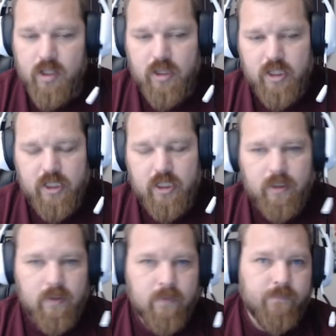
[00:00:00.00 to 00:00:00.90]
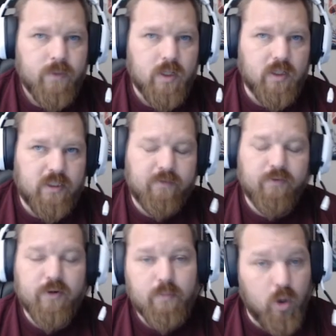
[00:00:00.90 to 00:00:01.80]
The
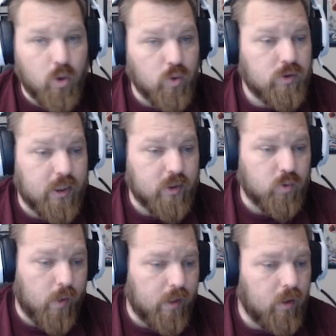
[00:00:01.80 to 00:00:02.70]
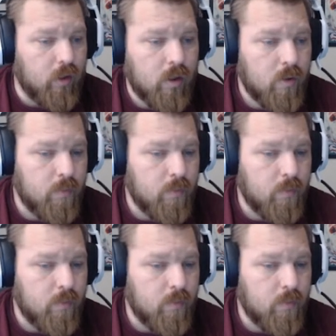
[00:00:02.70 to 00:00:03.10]
different modes as well,